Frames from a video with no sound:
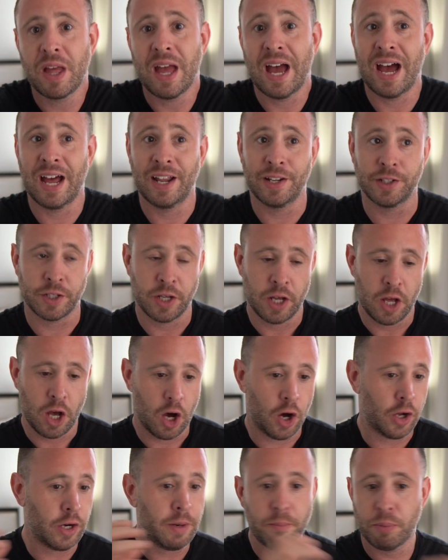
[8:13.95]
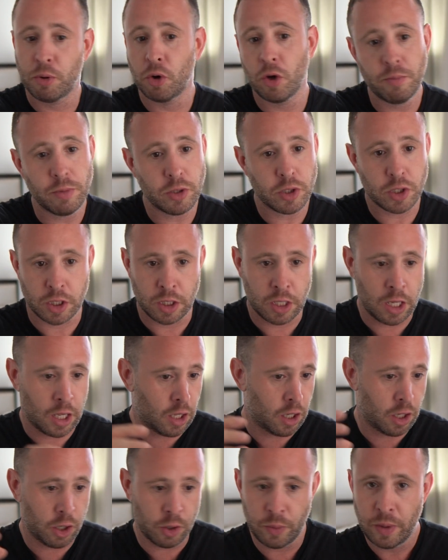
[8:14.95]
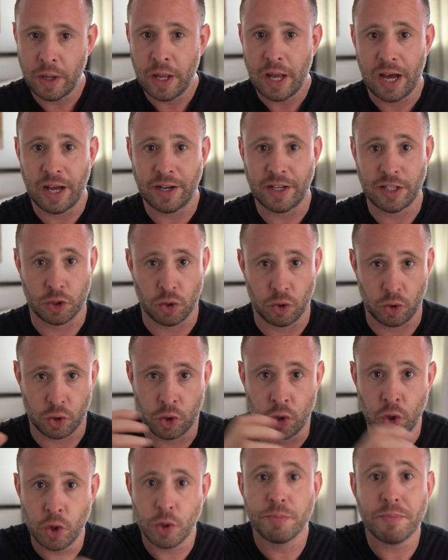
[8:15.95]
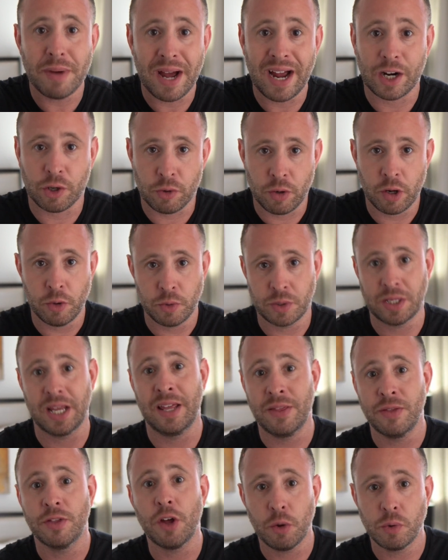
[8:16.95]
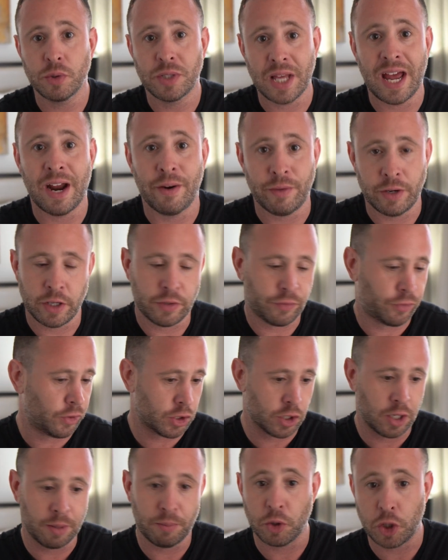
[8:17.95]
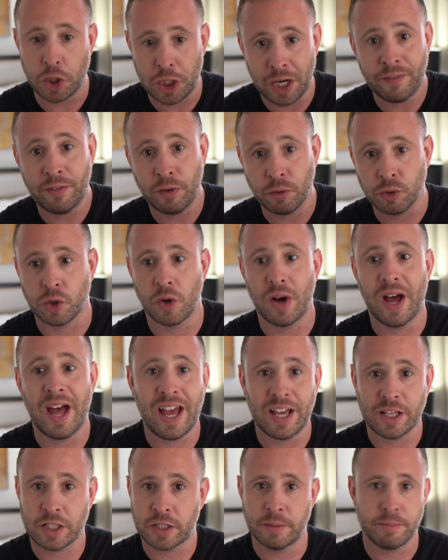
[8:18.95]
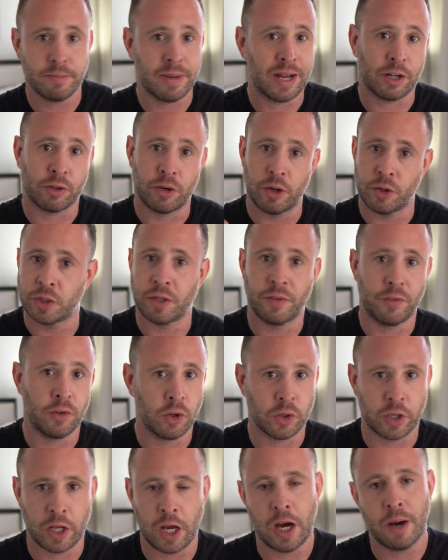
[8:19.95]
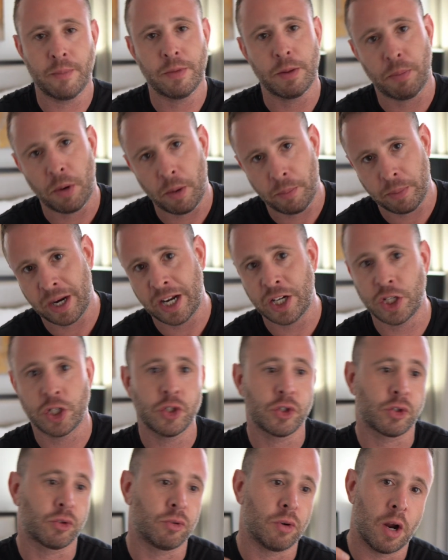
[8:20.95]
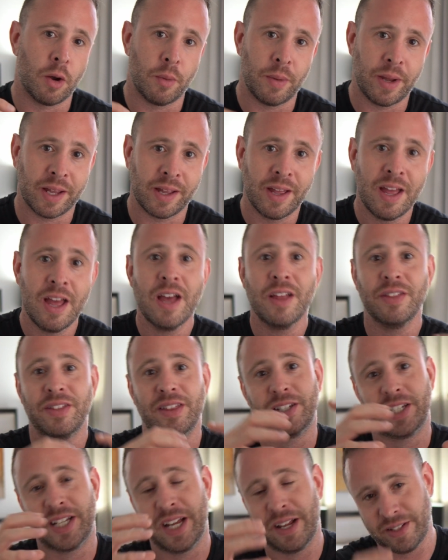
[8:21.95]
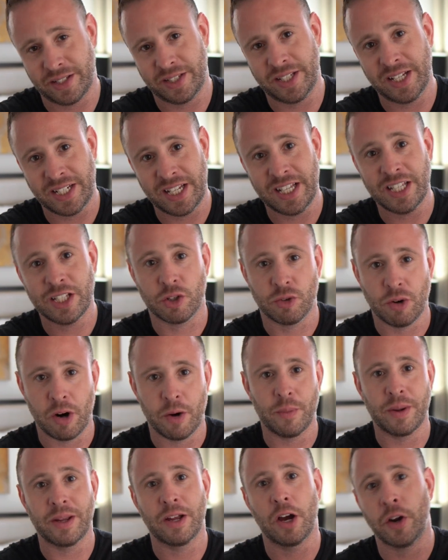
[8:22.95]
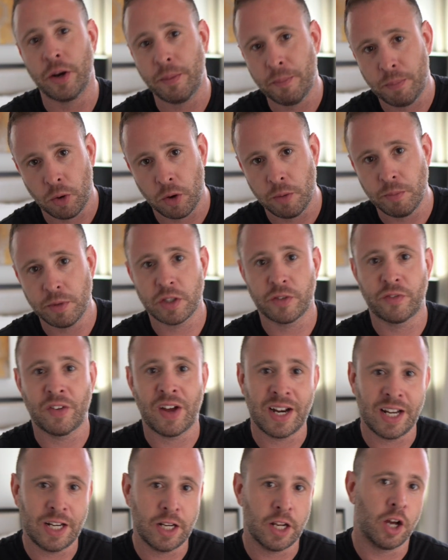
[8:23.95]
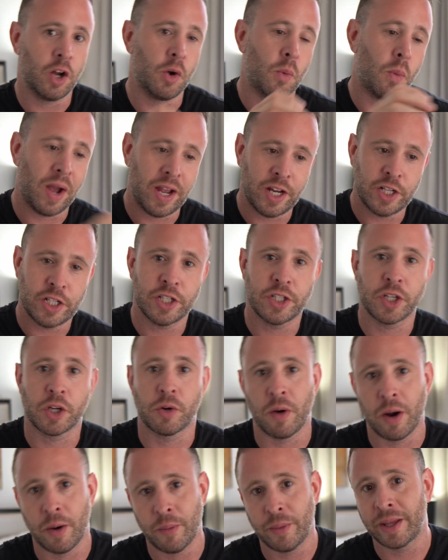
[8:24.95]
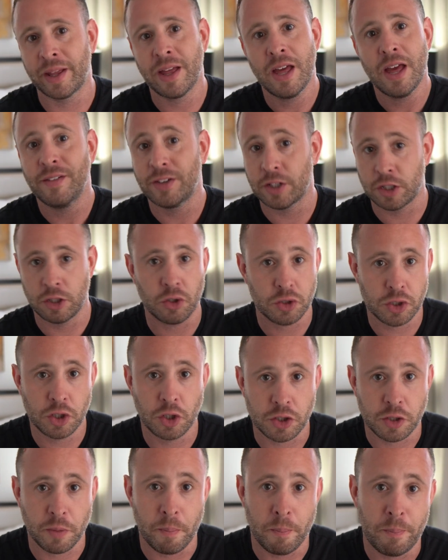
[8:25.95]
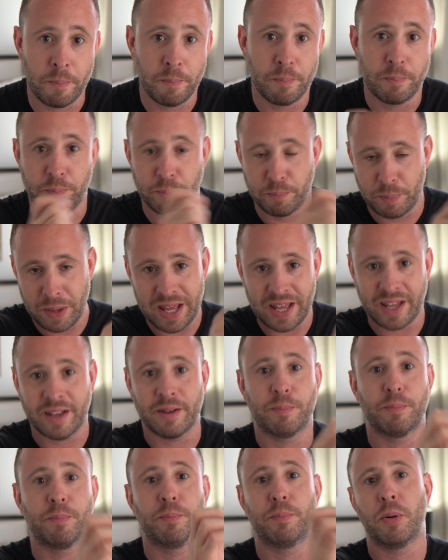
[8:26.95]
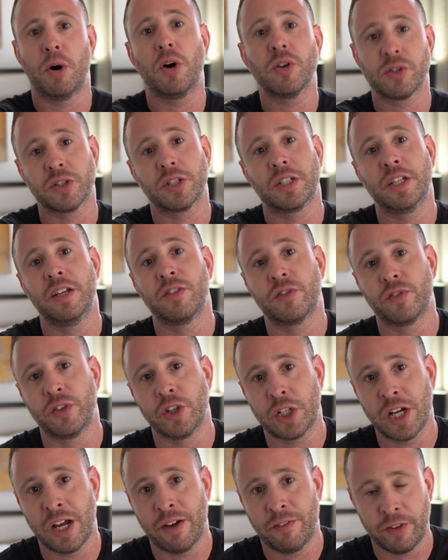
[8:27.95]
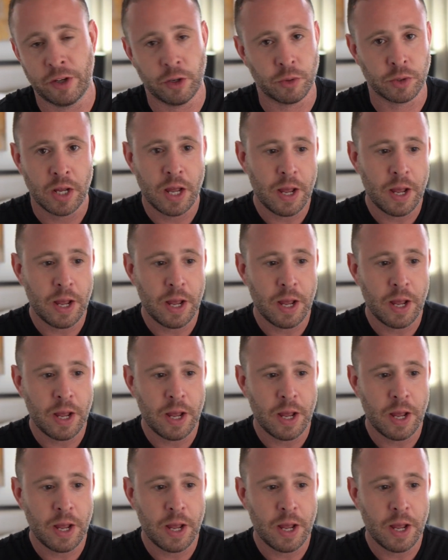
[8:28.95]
and unemployment's low and it's got good macros in those areas. For example, Sheffield's got excellent macros. If you look it up, the population's growing, the city's growing, unemployment's fairly low, wages are growing. There's lots and lots of big positives for Sheffield,